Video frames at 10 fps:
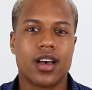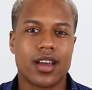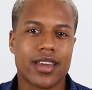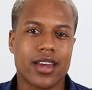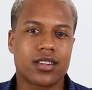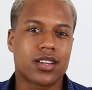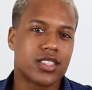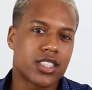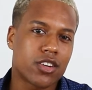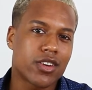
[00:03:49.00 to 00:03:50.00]
Again,
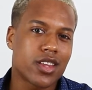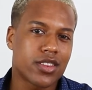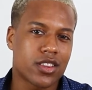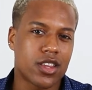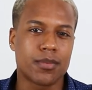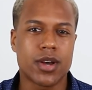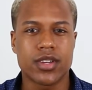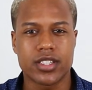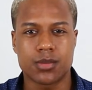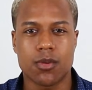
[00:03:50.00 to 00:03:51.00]
considering that the
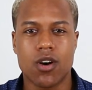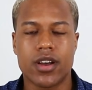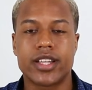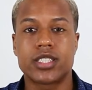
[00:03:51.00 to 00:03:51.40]
thumbnail is small,